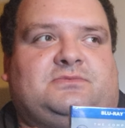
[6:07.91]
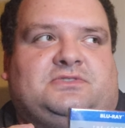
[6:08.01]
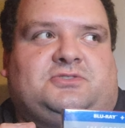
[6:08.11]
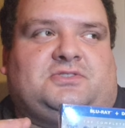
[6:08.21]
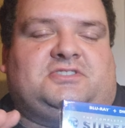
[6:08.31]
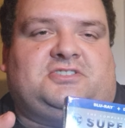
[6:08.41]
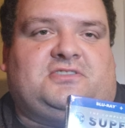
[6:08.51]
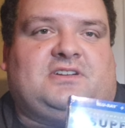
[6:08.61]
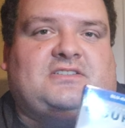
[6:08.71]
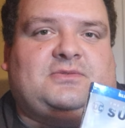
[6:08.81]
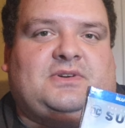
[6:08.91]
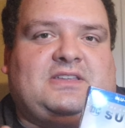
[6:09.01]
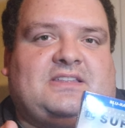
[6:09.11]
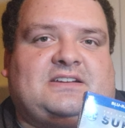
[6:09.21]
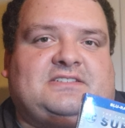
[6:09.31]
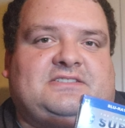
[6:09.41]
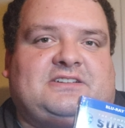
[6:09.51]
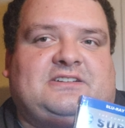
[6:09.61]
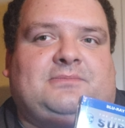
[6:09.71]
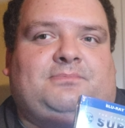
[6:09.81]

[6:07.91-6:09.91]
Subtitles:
was going to turn out the way that it did